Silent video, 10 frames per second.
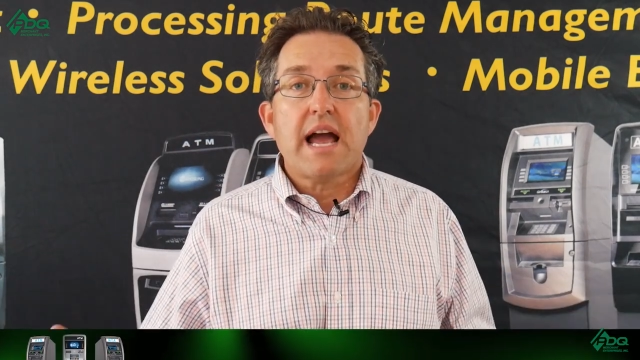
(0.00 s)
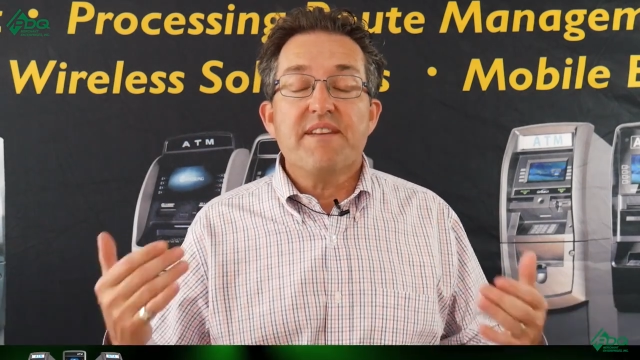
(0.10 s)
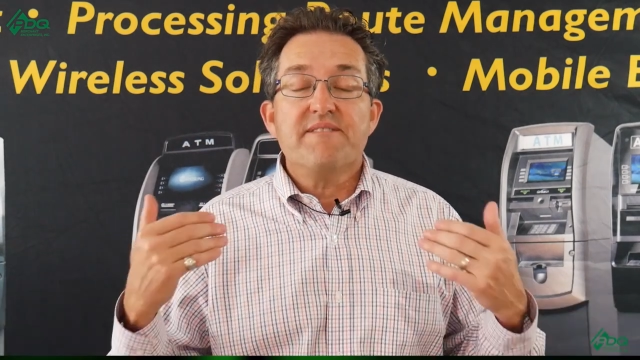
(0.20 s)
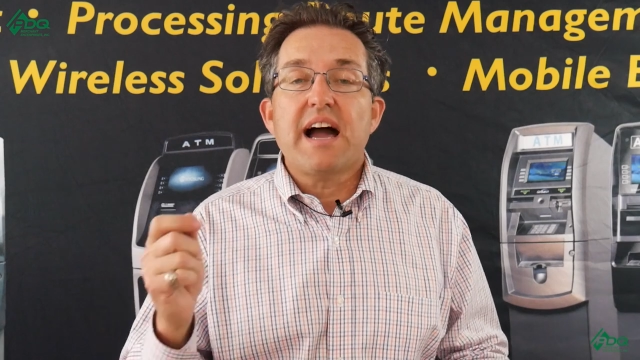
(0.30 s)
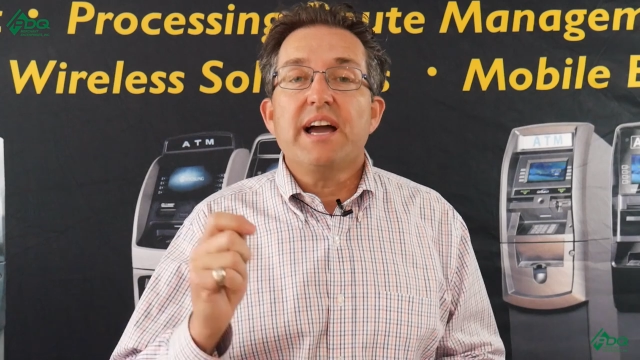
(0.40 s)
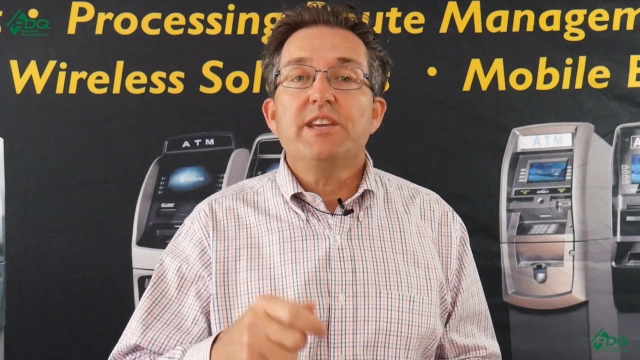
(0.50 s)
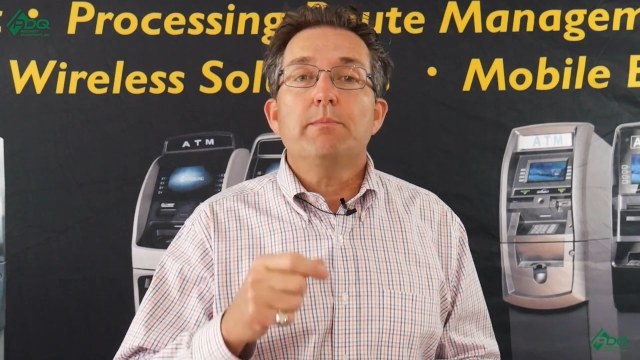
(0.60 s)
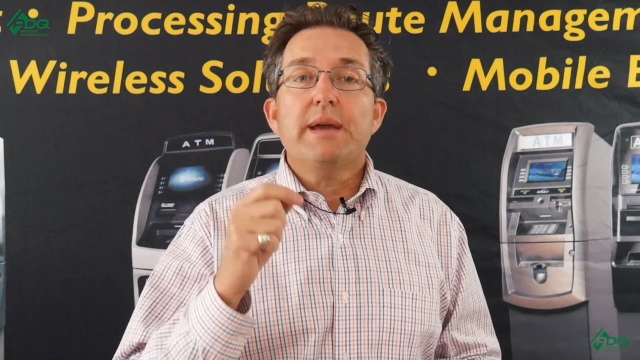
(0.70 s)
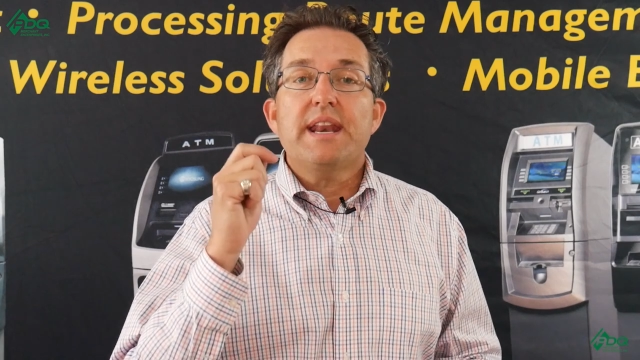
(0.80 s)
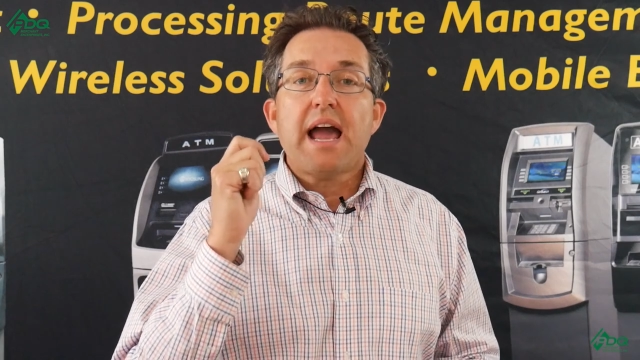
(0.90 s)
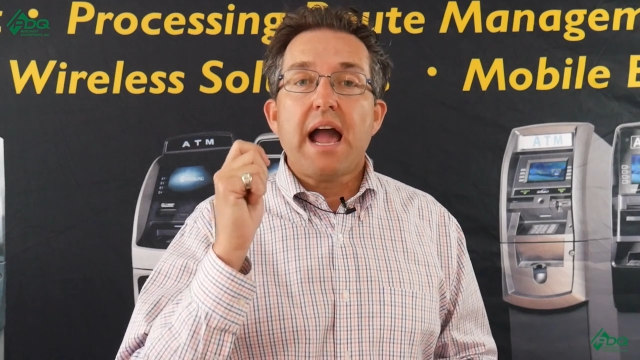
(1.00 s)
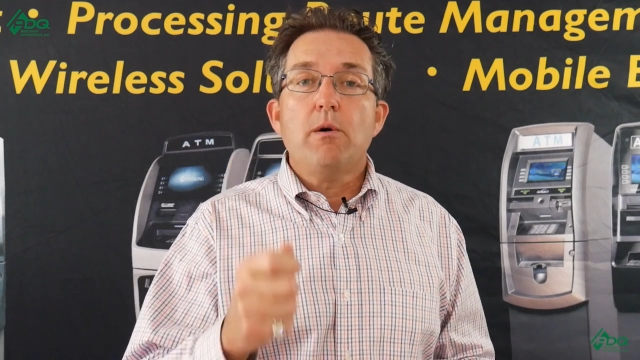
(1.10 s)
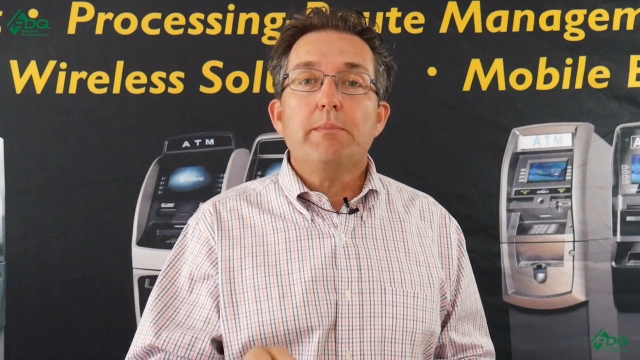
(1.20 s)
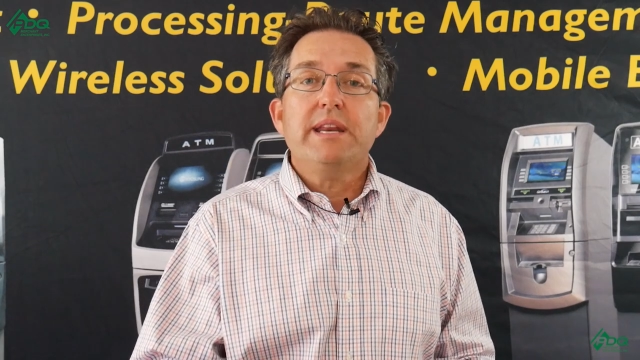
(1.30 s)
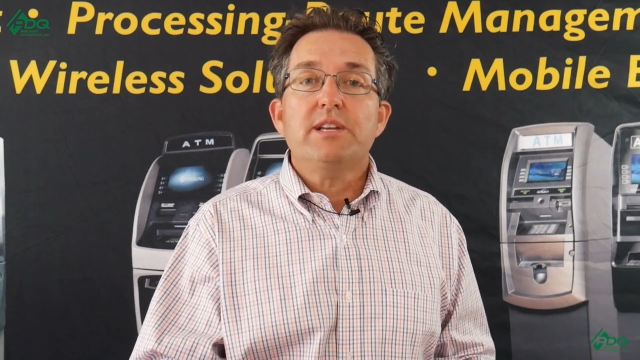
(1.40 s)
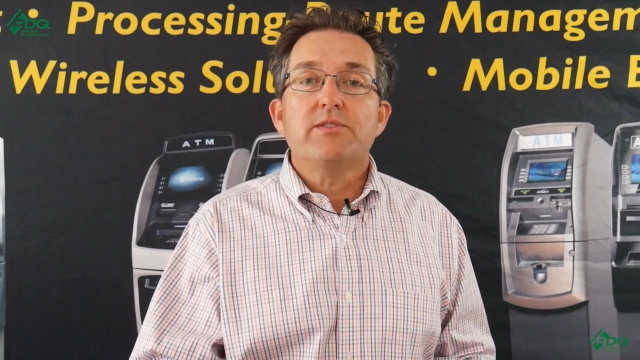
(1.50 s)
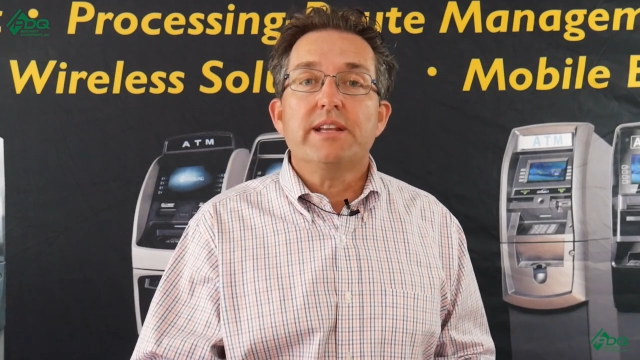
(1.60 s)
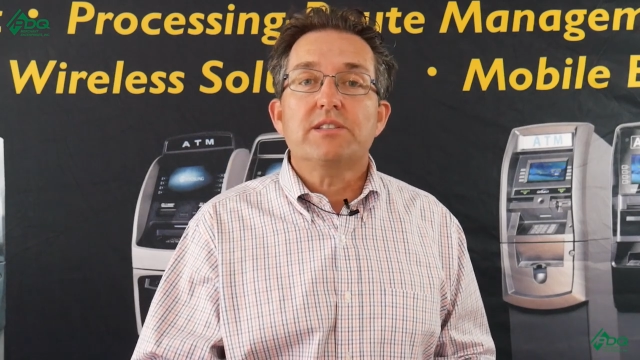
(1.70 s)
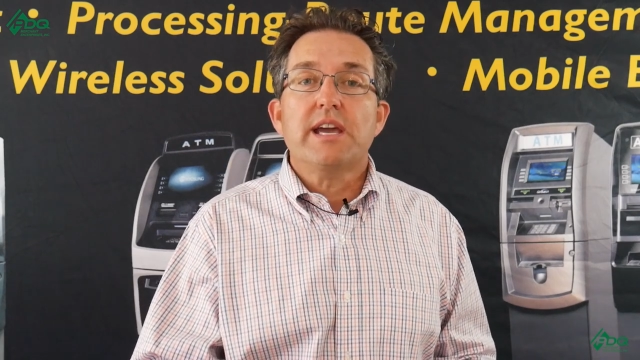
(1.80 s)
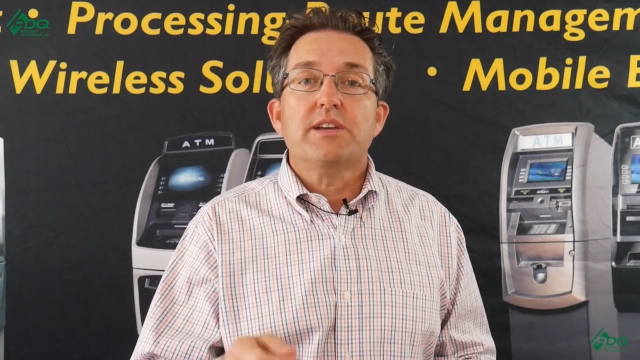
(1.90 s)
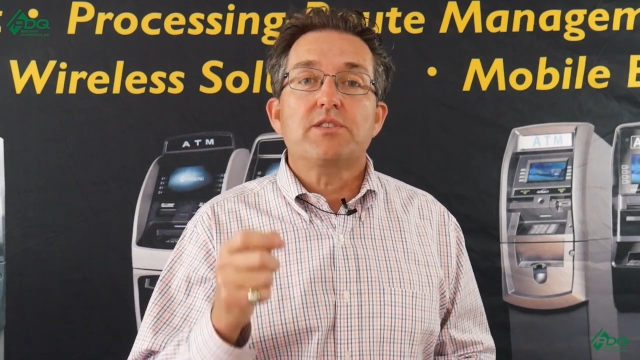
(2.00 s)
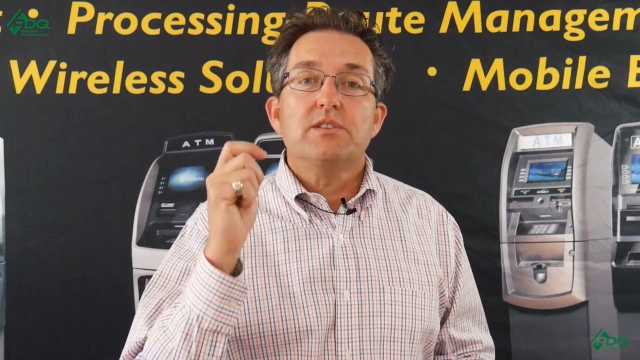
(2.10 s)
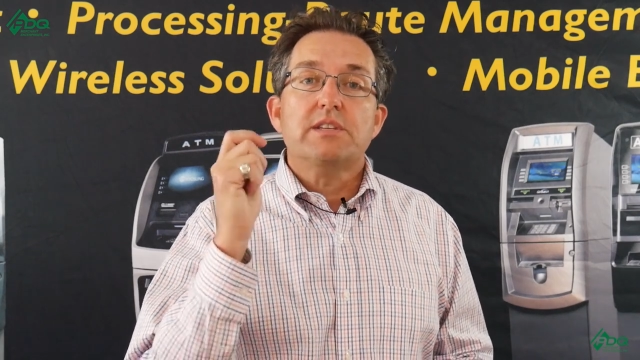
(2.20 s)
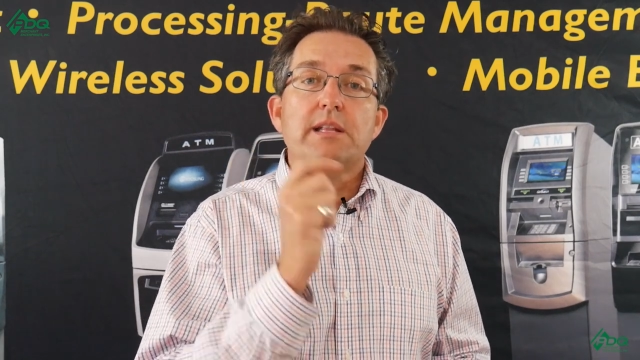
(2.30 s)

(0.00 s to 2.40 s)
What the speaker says: on volume and how many transactions